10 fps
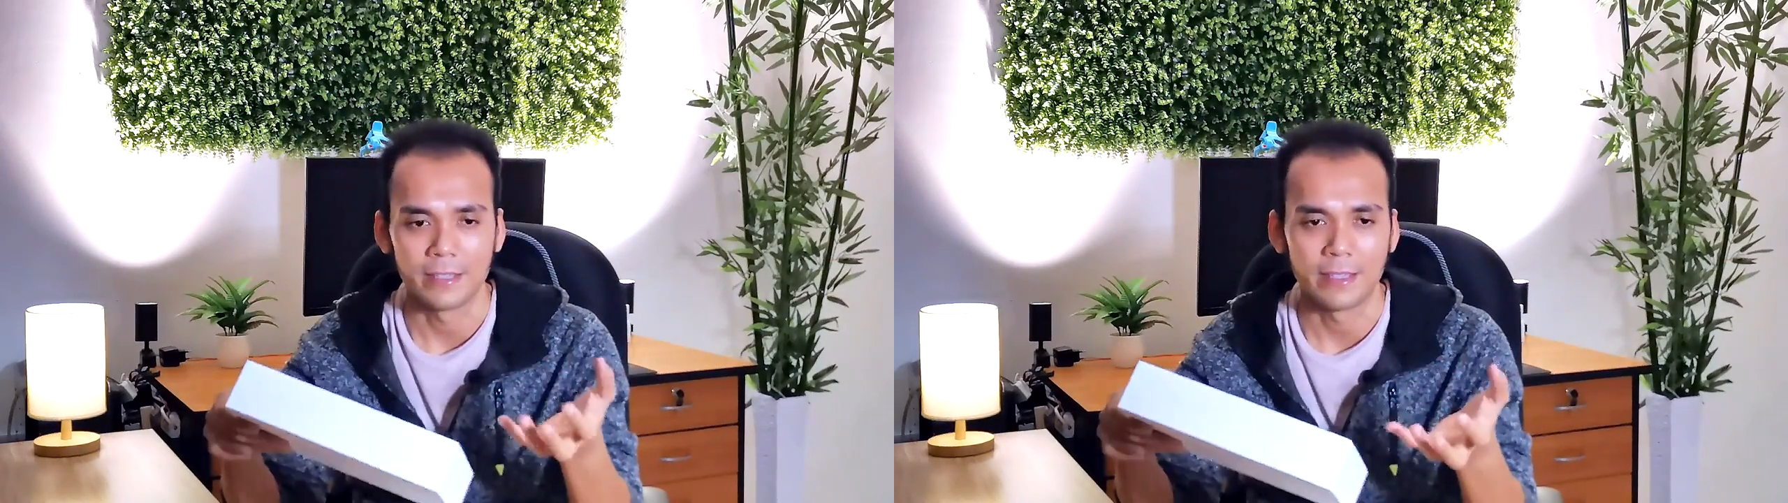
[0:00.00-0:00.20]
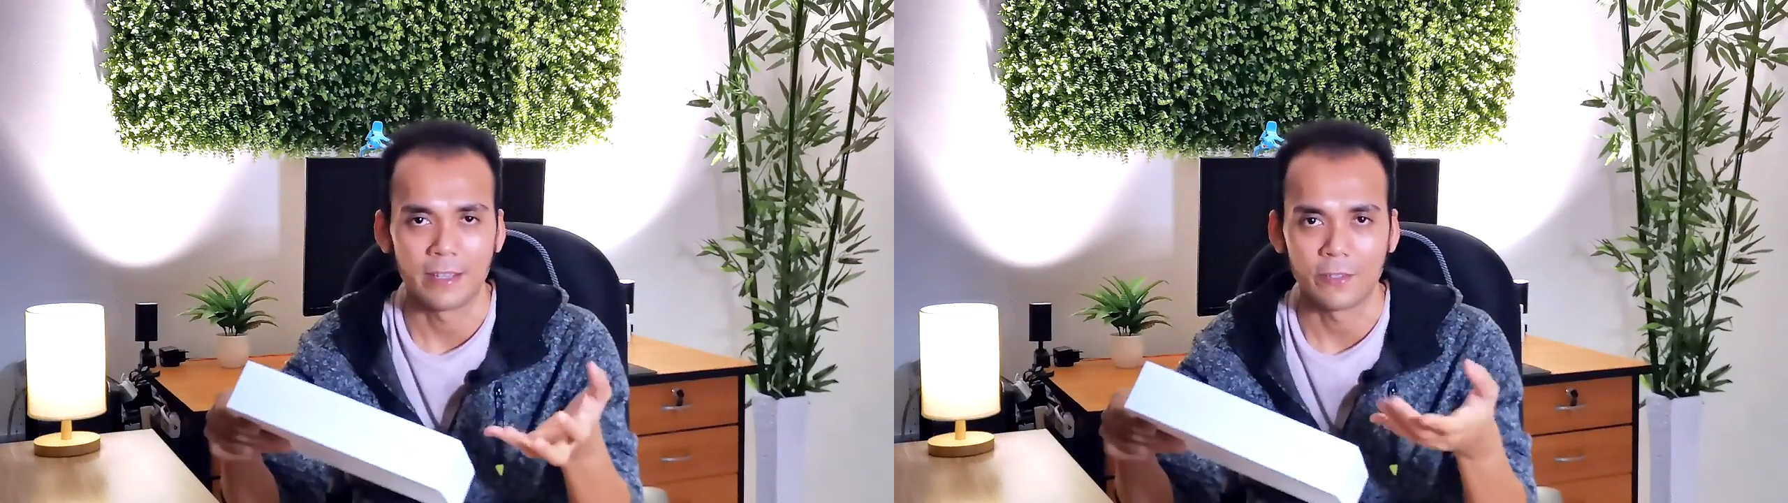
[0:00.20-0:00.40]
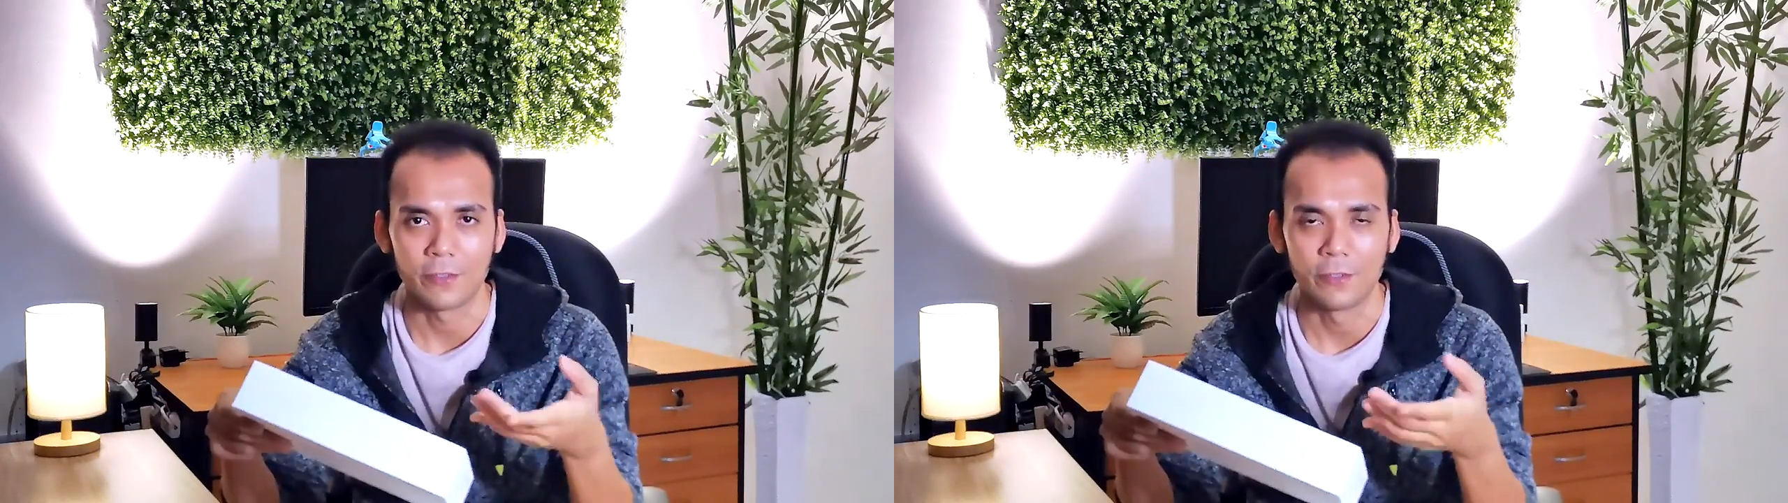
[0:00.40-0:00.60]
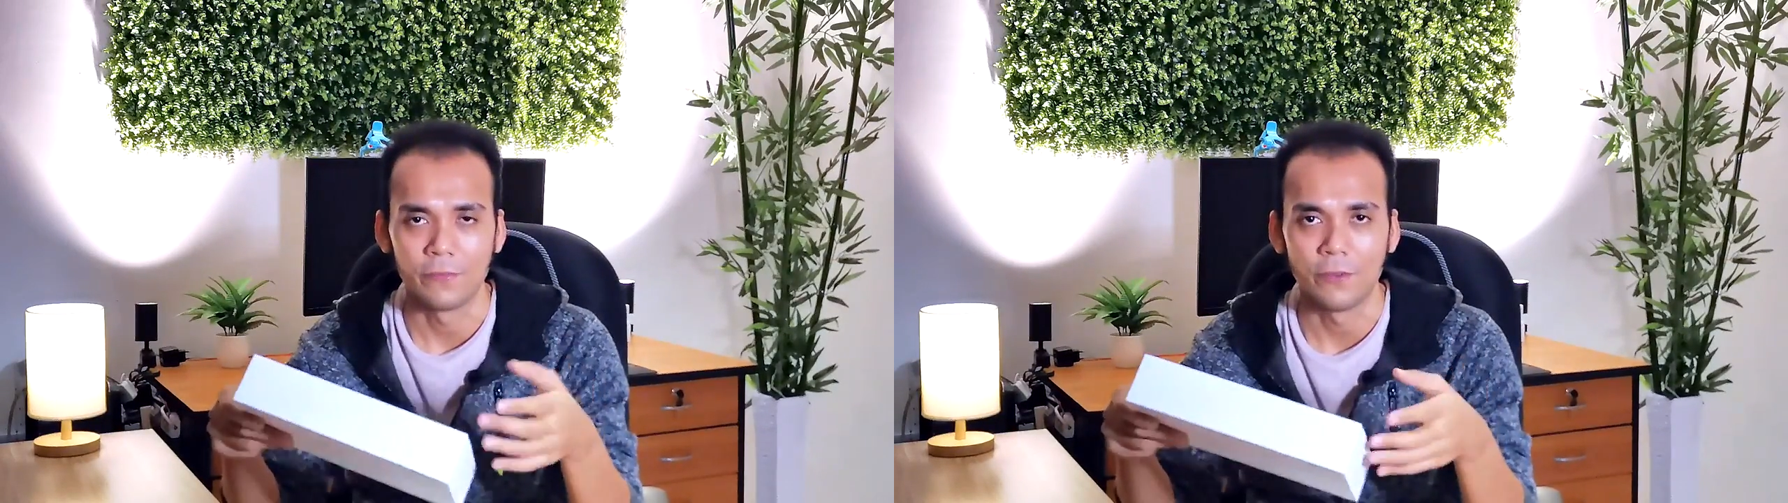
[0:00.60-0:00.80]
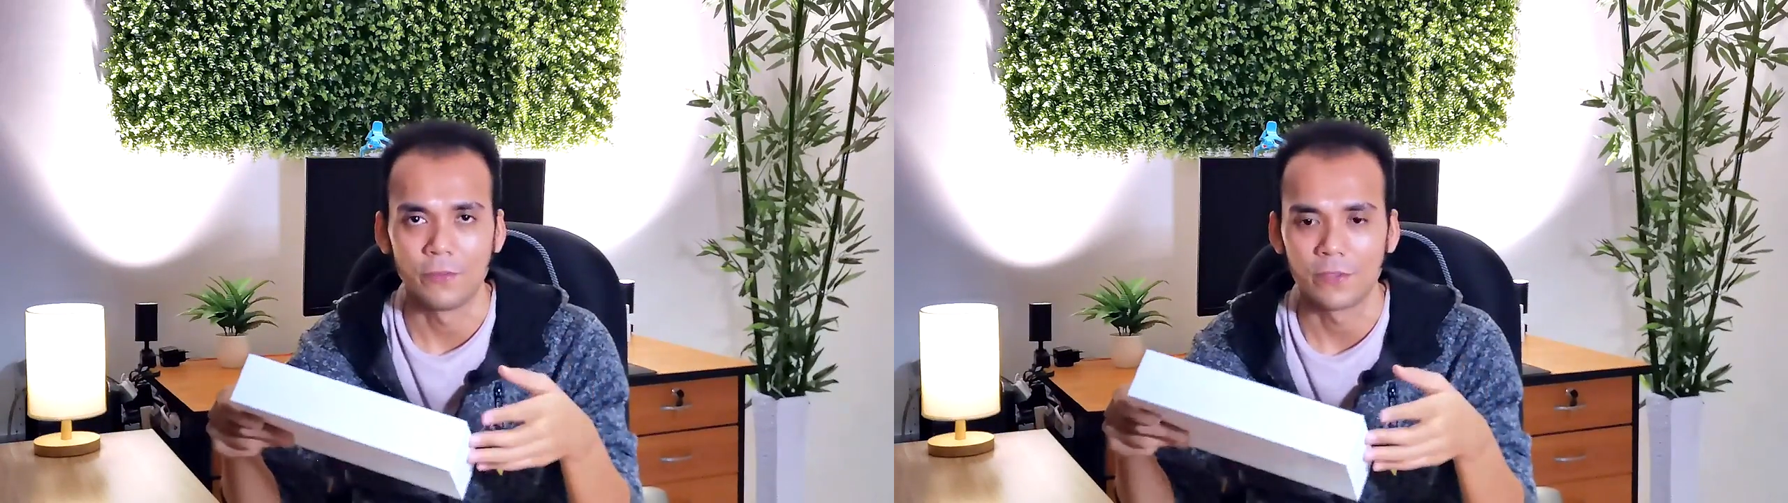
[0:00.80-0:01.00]
stuck to the
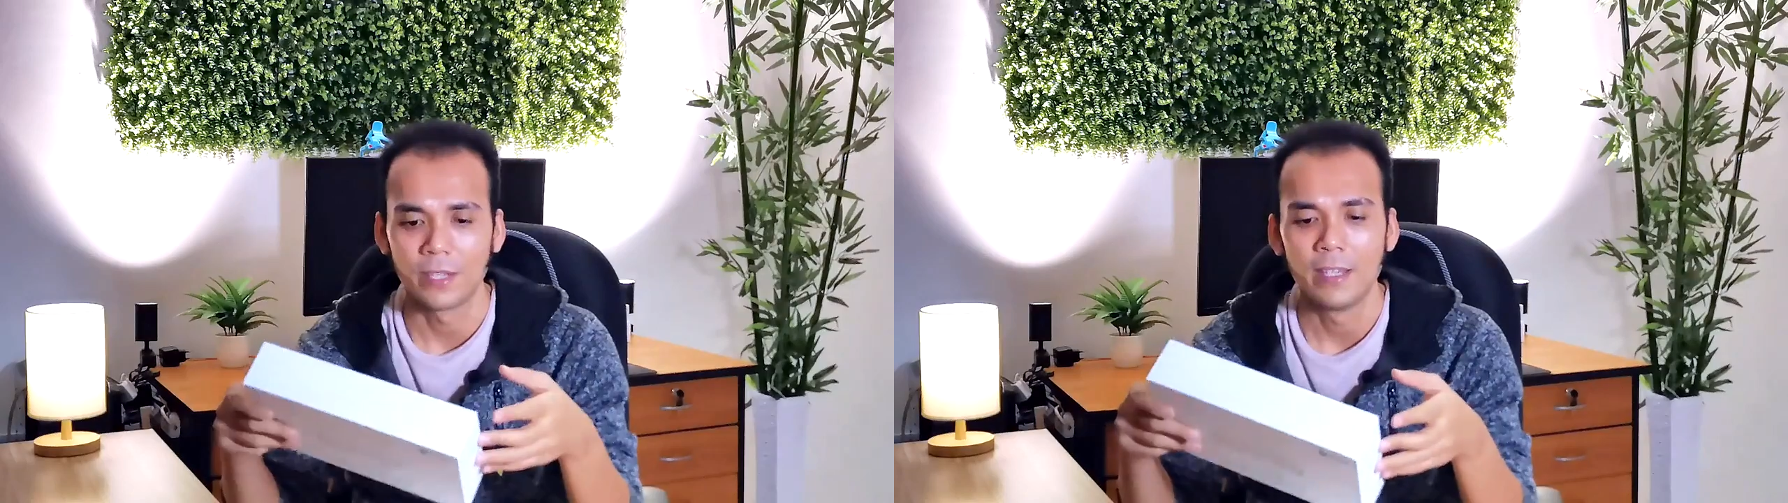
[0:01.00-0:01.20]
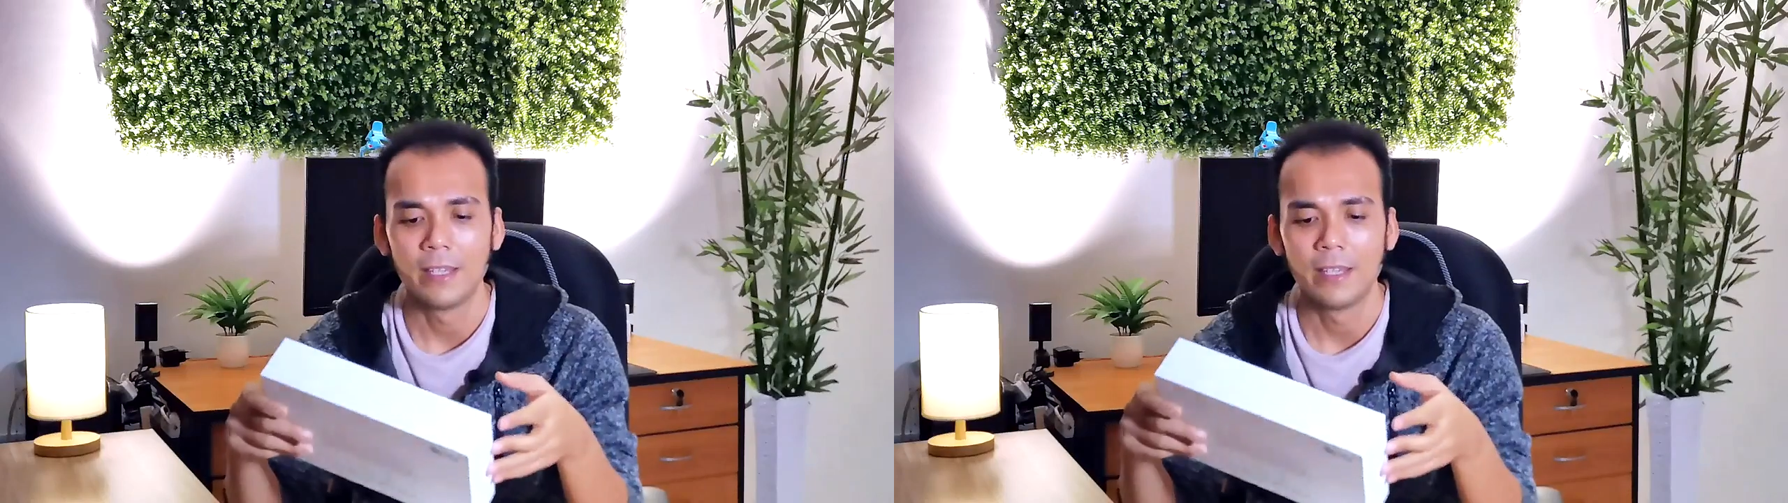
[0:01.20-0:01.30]
phones.